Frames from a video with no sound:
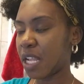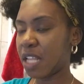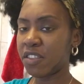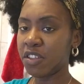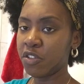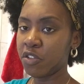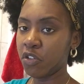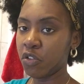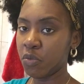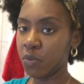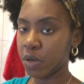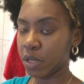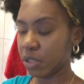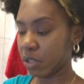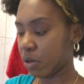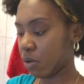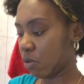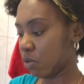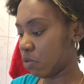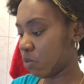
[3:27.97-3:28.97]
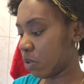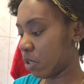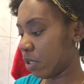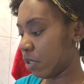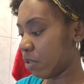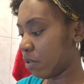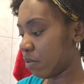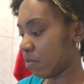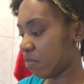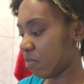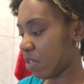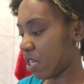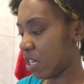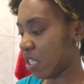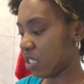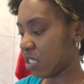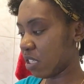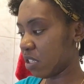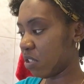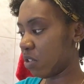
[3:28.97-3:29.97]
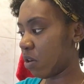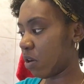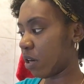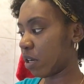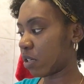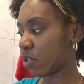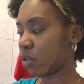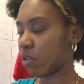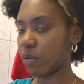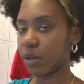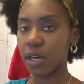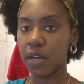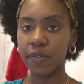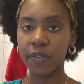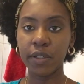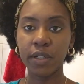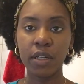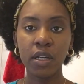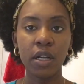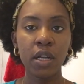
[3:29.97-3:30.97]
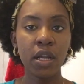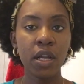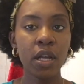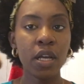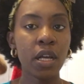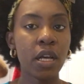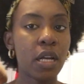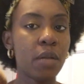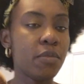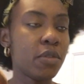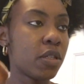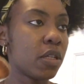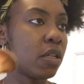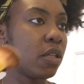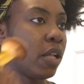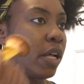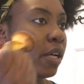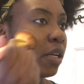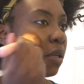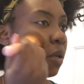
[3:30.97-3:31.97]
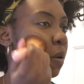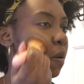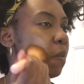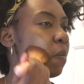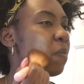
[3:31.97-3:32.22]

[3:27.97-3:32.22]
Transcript: not the new one, the old one, and it's in dark or whatever. And I'm just gonna like